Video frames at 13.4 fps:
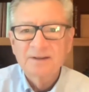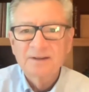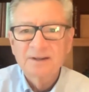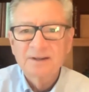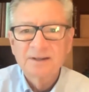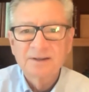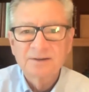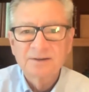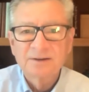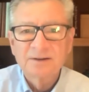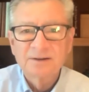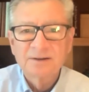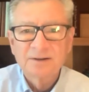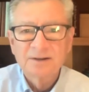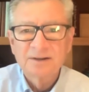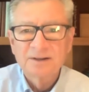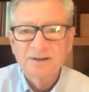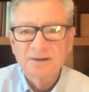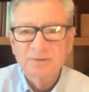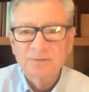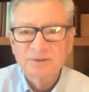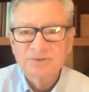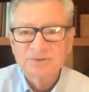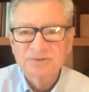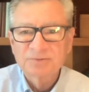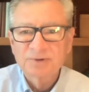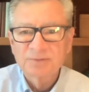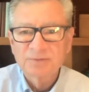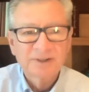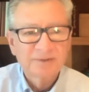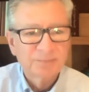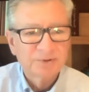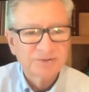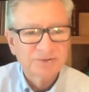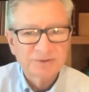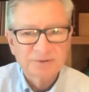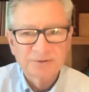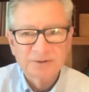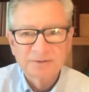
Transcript: in, which is what we have pursued.